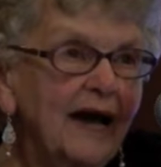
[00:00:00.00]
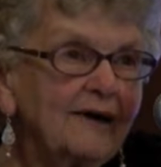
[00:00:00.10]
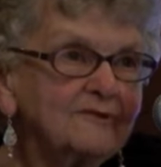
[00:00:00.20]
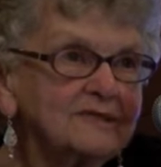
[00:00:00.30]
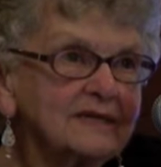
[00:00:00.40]

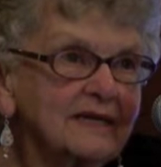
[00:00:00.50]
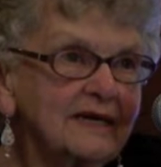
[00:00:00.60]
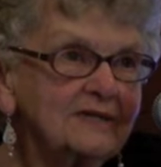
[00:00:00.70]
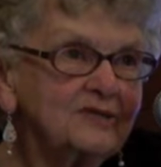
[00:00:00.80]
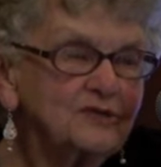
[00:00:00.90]
I was
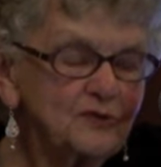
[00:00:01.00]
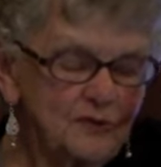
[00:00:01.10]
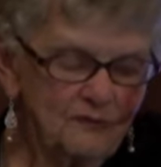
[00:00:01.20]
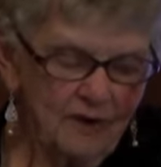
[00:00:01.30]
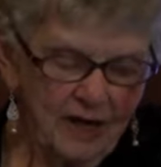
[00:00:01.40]
glad to do
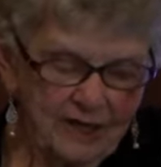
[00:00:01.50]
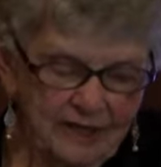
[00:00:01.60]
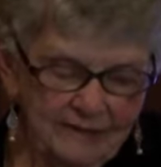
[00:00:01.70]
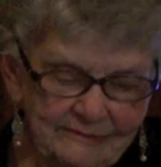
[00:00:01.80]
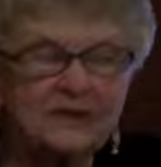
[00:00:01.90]
the
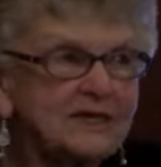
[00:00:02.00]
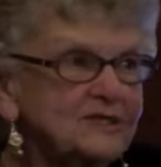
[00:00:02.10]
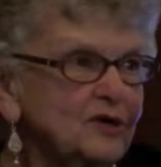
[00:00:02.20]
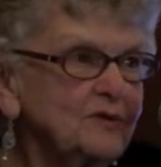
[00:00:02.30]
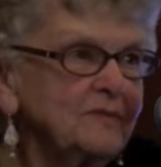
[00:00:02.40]
writing, but they
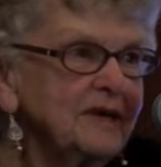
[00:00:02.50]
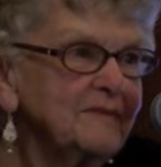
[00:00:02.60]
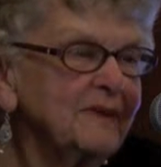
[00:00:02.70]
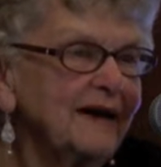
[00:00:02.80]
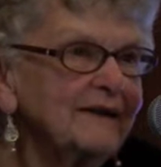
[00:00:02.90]
told me
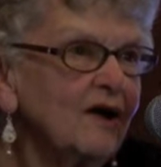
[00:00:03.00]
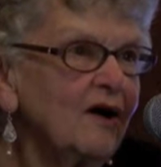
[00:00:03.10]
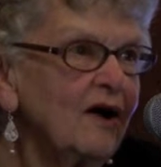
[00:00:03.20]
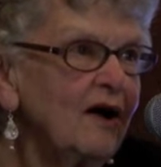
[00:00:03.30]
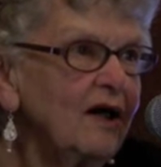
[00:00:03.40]
about
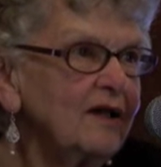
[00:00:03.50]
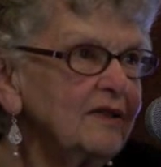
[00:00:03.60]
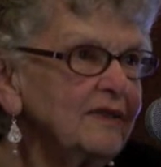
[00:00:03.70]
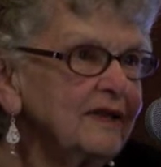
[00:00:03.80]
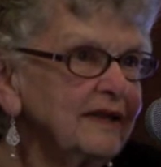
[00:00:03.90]
all
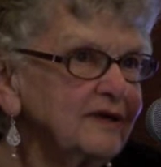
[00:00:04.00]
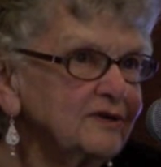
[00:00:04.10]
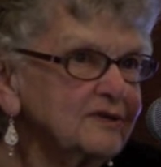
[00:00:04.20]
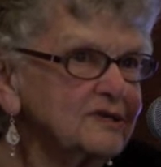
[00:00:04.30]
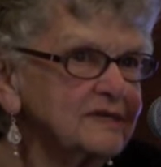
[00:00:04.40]
the
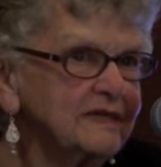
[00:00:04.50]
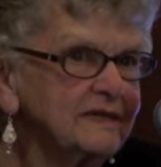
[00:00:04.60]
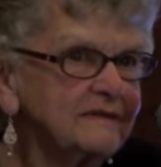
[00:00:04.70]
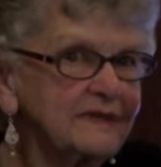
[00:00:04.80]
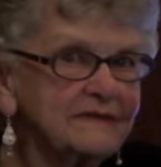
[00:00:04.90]
letters
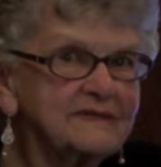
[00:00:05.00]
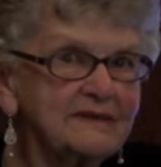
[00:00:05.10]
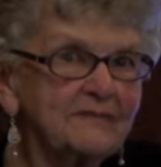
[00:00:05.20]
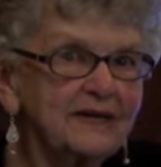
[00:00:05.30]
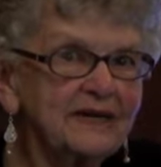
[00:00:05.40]
that
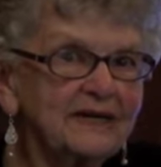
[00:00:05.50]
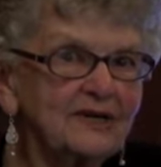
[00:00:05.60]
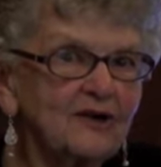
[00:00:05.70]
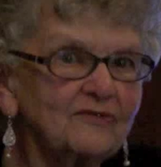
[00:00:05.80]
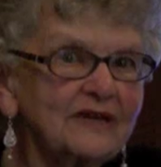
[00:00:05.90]
somebody had
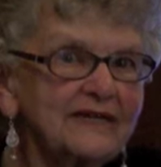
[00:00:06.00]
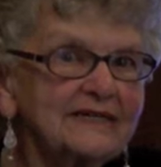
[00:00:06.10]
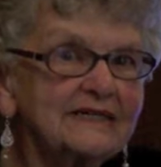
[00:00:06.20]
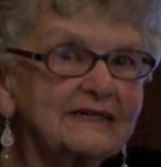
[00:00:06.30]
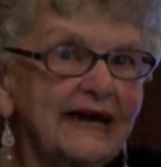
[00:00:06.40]
already
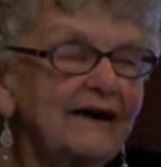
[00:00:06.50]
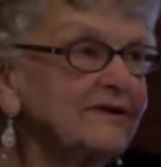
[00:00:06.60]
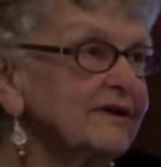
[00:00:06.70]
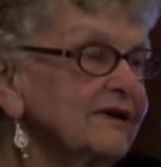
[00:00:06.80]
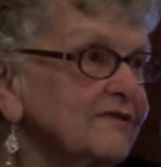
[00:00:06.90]
dug
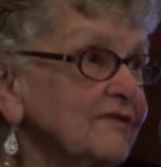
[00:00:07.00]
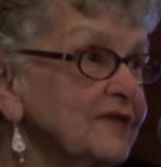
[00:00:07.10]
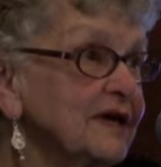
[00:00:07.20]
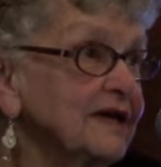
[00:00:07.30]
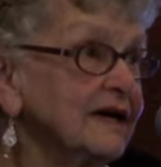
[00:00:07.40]
out of
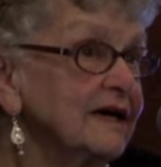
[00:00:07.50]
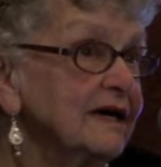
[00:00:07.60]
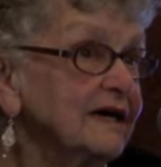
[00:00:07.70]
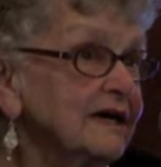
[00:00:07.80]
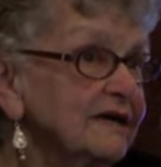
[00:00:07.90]
the
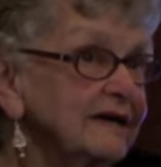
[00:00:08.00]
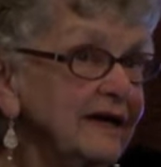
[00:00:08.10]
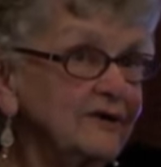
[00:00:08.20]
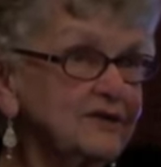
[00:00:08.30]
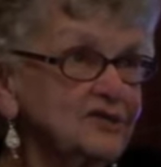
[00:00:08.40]

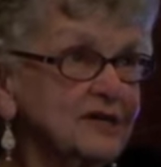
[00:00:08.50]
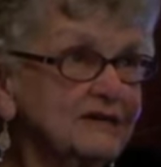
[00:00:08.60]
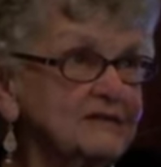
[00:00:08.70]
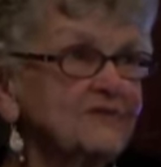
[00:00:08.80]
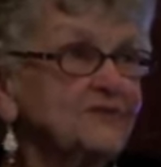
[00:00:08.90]
carriage
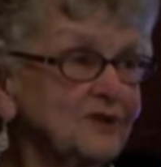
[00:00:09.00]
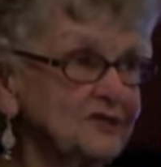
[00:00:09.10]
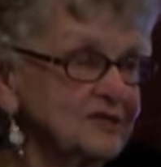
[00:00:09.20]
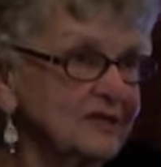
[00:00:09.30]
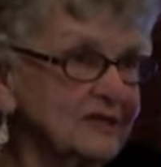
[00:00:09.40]
house,
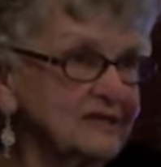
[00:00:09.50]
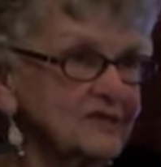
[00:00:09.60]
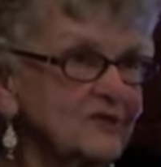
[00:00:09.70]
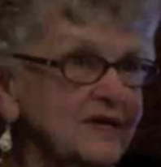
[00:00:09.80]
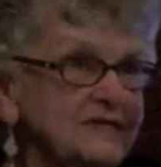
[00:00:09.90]
fortunately,
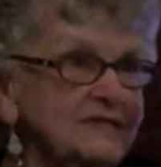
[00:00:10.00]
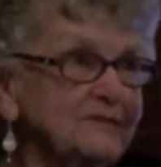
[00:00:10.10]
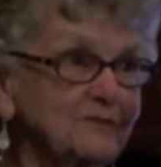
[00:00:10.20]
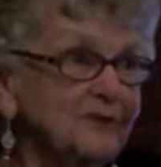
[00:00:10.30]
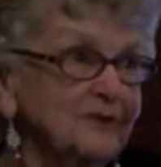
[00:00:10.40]
so they
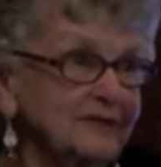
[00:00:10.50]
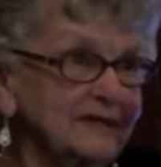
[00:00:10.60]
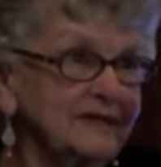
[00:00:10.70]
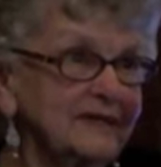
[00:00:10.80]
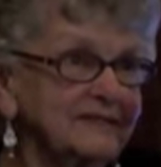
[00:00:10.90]
didn't burn
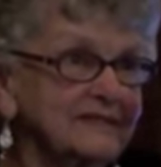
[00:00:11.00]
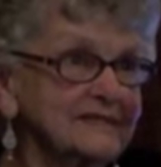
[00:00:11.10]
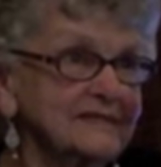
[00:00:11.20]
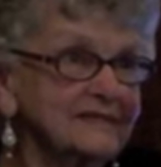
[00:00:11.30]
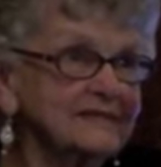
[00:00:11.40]
in
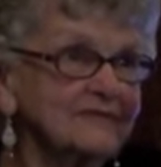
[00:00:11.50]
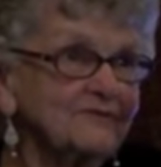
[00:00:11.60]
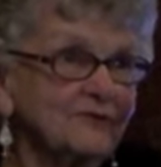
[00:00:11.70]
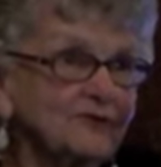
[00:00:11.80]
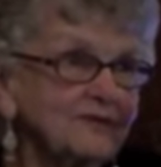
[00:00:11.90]

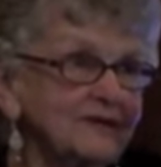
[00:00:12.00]
1964